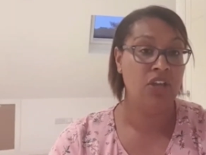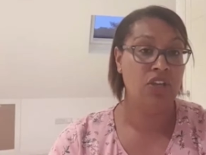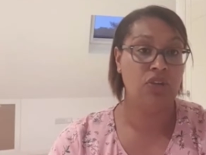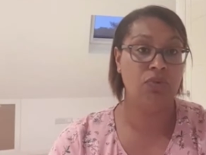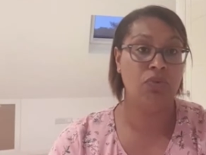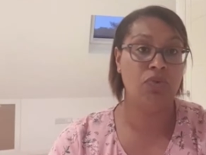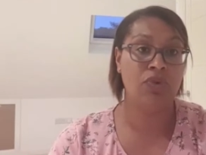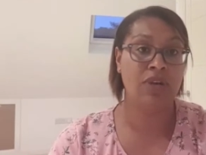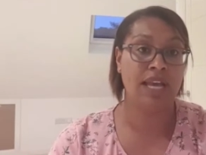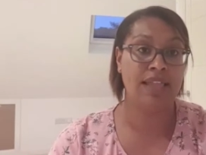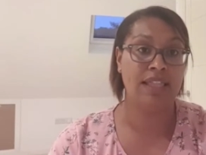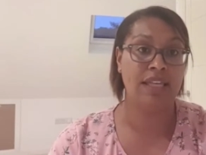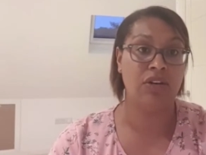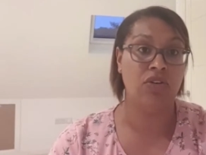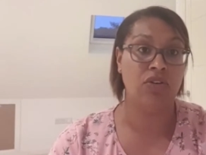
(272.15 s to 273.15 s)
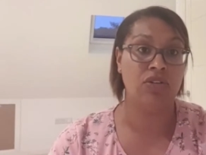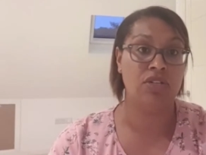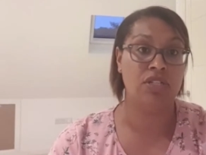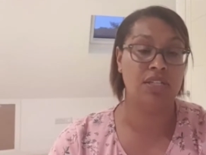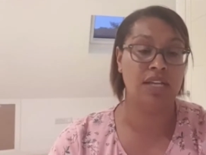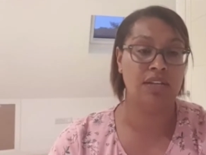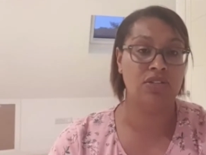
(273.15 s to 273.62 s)
You will get the odd
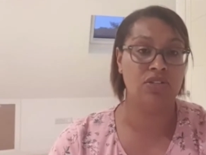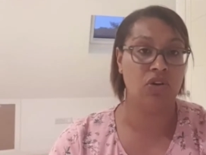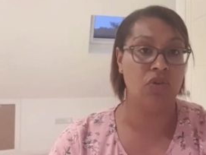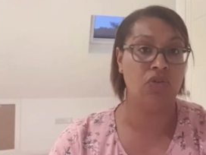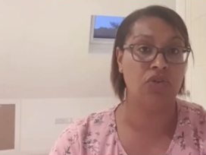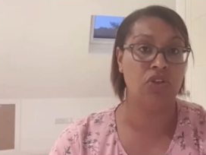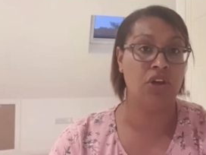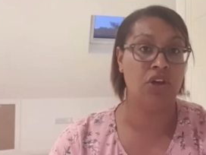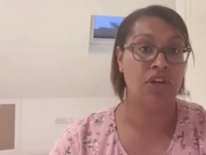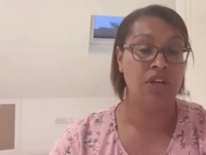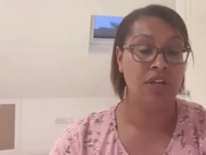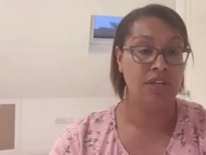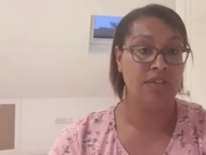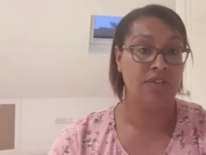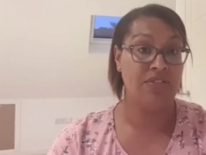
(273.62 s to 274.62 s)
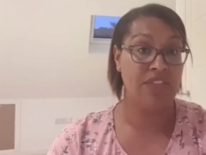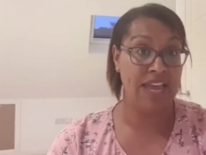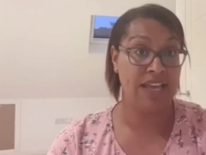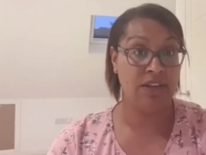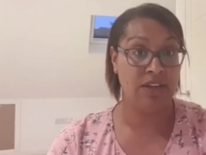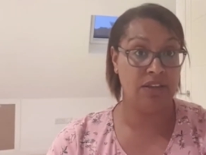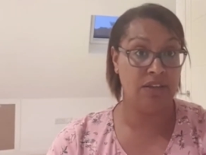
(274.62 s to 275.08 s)
stud dog that
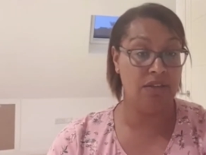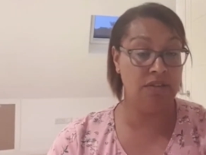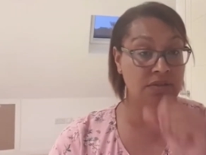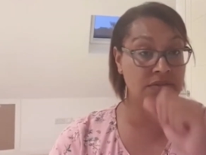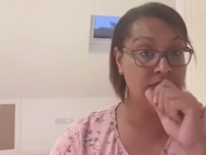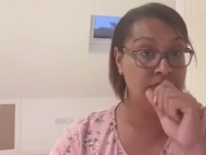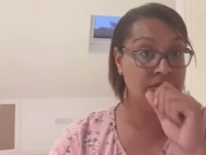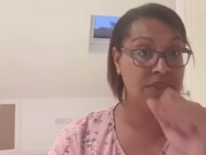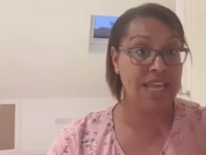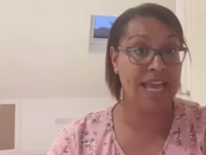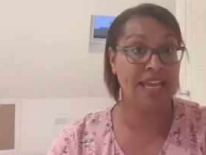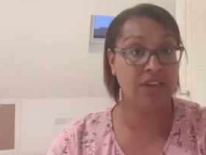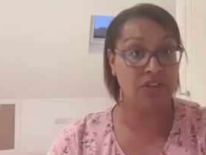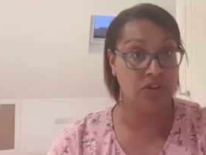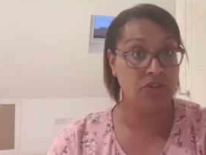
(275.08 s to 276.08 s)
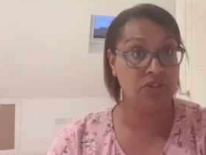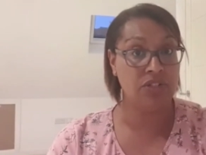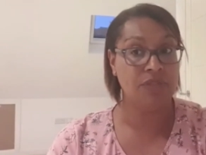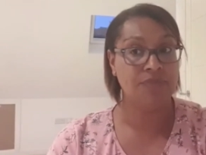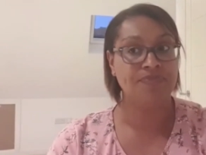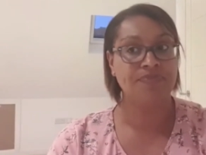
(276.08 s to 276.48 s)
they're good,